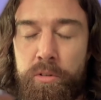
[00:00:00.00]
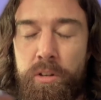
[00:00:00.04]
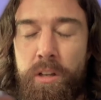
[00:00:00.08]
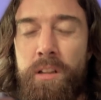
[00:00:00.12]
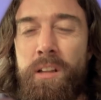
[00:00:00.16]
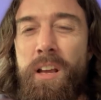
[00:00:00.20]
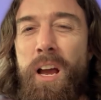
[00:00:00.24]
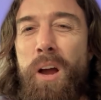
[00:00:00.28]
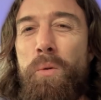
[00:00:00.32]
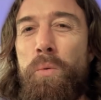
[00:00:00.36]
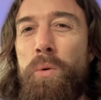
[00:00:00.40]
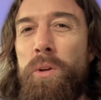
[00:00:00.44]
And
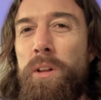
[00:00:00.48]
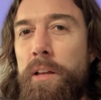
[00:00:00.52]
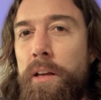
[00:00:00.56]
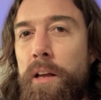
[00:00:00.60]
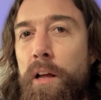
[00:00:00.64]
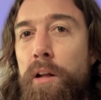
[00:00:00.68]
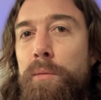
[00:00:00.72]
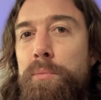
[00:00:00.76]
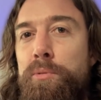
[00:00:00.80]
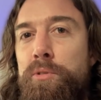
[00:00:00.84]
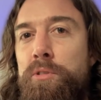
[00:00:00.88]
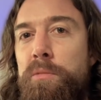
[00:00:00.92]
that really
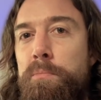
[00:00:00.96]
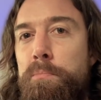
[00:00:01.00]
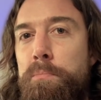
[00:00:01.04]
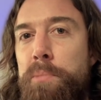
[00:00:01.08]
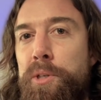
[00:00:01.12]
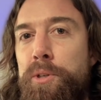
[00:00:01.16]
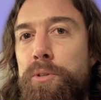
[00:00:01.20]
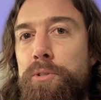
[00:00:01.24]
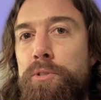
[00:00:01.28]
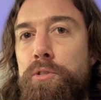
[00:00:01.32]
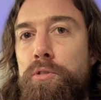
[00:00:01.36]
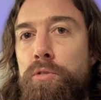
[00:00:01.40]
helps to
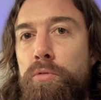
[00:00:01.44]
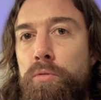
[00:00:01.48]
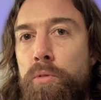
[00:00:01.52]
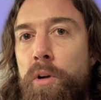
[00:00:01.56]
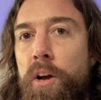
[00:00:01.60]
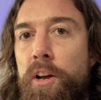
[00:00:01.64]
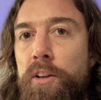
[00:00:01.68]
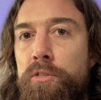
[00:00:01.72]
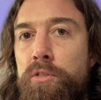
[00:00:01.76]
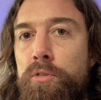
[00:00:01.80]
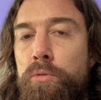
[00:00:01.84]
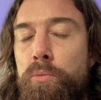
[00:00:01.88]
build
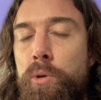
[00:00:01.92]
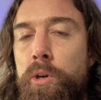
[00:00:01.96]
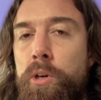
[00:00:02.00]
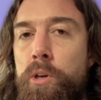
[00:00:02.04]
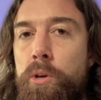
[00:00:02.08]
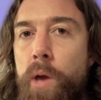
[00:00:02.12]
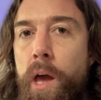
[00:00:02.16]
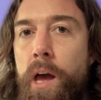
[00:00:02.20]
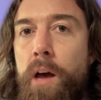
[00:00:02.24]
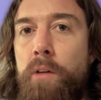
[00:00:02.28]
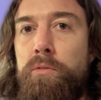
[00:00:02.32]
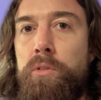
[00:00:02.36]
trust when
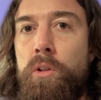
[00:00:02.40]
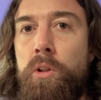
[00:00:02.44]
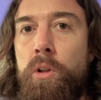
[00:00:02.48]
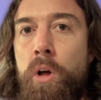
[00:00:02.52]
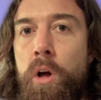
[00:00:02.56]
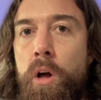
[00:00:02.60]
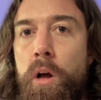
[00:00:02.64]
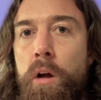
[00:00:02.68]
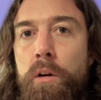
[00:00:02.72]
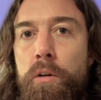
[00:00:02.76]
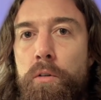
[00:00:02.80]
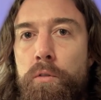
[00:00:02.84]
you have
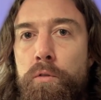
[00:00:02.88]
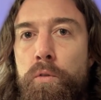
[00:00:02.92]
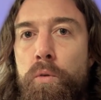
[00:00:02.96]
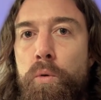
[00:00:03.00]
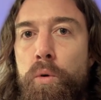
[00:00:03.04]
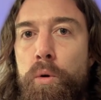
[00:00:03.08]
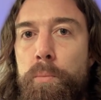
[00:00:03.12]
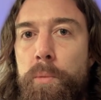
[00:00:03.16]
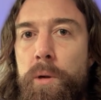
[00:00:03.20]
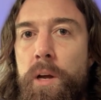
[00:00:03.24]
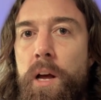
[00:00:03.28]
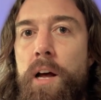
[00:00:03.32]
longer
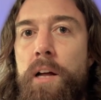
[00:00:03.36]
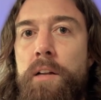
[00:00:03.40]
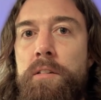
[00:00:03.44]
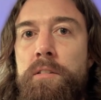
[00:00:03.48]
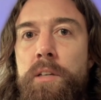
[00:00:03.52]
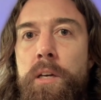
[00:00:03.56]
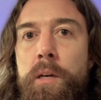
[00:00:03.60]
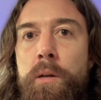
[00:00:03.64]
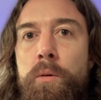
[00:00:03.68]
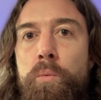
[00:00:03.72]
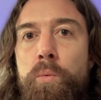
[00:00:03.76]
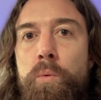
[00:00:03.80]
form
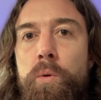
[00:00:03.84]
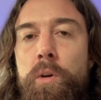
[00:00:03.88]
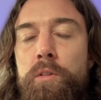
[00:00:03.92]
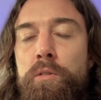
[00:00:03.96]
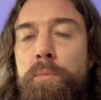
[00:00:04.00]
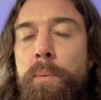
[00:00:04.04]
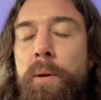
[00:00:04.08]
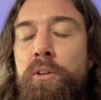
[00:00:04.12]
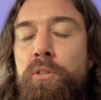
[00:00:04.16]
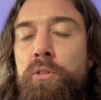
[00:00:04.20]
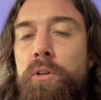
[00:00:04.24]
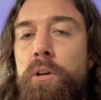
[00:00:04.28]
content,
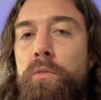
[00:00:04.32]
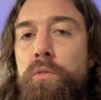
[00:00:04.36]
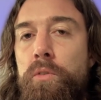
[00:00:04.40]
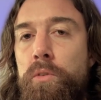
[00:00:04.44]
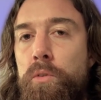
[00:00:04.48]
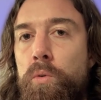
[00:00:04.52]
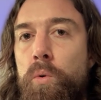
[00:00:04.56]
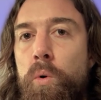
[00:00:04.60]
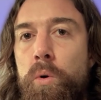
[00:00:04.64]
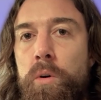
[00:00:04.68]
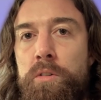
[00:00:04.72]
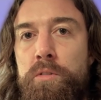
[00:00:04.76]
especially if
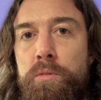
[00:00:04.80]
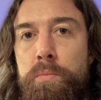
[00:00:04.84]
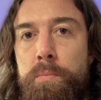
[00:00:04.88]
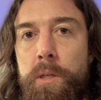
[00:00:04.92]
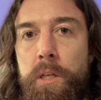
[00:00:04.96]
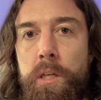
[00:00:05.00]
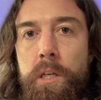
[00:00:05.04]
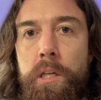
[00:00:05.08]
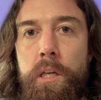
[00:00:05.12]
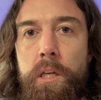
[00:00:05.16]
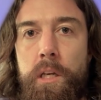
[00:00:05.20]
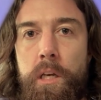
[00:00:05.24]
you're
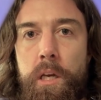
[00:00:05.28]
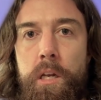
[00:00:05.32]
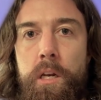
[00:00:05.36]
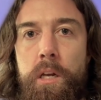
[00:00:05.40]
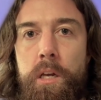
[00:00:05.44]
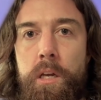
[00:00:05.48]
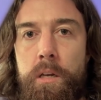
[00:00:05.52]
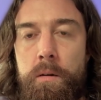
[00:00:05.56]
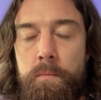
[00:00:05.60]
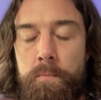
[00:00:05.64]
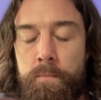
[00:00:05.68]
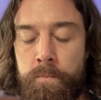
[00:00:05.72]
speaking in
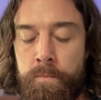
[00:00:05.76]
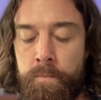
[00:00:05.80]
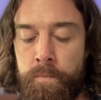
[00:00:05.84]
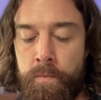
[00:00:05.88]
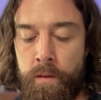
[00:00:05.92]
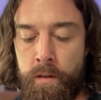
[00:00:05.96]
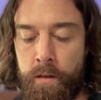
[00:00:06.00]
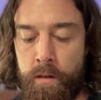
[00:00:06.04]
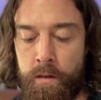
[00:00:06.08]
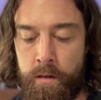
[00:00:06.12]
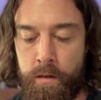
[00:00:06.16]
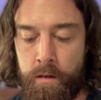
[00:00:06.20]
it.
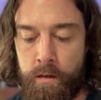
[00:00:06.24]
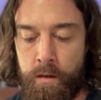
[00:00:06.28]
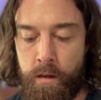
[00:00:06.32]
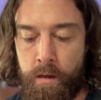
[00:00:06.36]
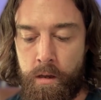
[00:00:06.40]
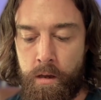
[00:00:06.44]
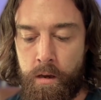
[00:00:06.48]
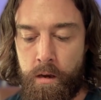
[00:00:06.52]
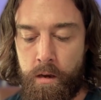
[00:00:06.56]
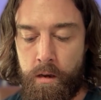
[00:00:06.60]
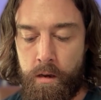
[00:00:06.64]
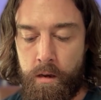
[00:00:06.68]

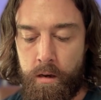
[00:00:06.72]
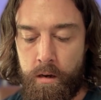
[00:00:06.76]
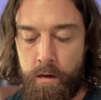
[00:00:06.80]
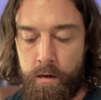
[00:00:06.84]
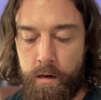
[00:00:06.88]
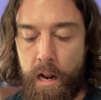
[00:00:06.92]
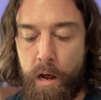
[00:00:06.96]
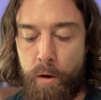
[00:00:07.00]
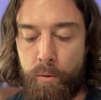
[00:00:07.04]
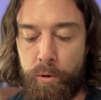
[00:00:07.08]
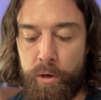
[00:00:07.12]
Now, when